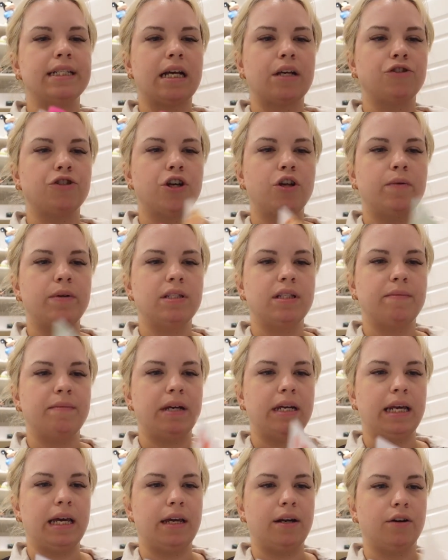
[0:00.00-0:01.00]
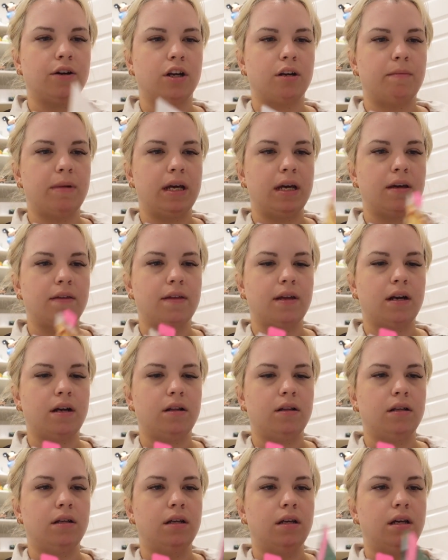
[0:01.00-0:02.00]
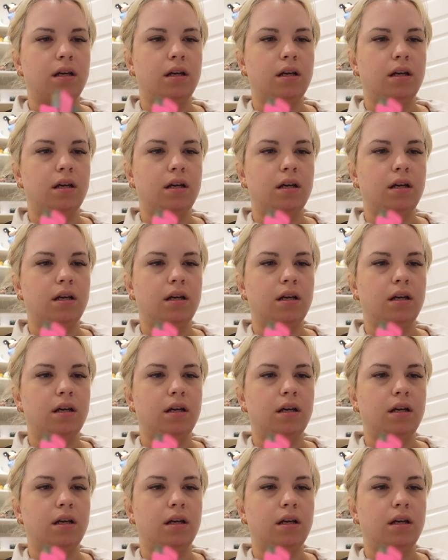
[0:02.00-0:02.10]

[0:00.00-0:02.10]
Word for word: I'll show you ones that me and Hannah are gonna make, and then I'll